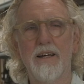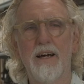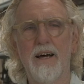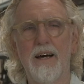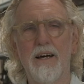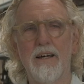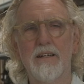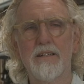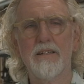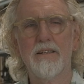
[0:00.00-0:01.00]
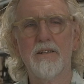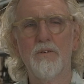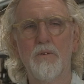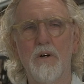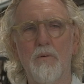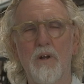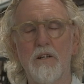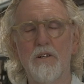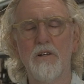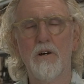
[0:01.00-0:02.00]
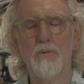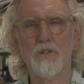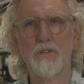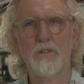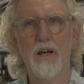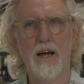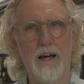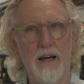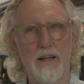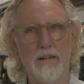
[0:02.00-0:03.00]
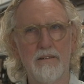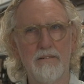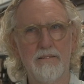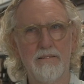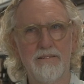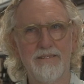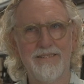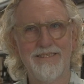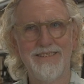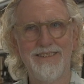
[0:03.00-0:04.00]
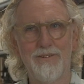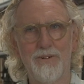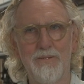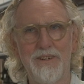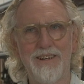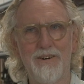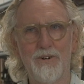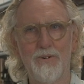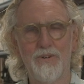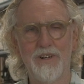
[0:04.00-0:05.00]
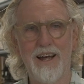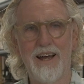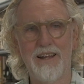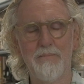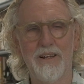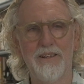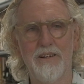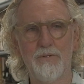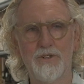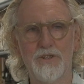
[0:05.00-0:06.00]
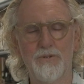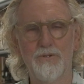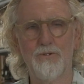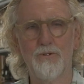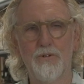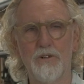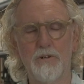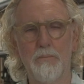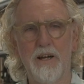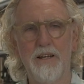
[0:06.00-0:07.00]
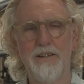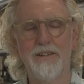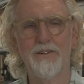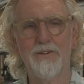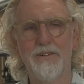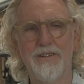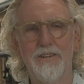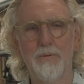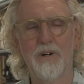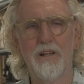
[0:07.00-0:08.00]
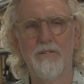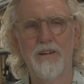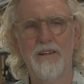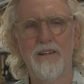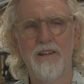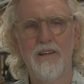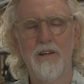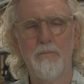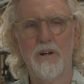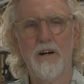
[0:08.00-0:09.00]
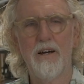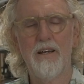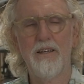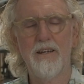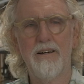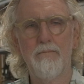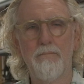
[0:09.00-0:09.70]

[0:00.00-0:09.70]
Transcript: art, well, I didn't know it was art, you know what I mean? No one called it art back then. It was just called drawing or painting or whatever. But I